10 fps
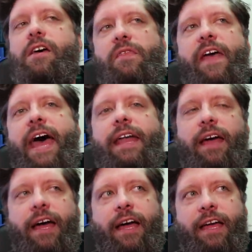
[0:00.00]
that
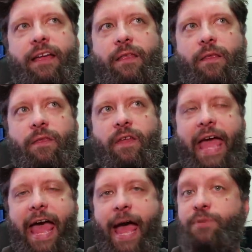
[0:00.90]
uh,
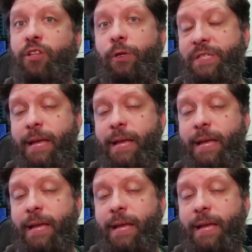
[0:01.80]
the absolute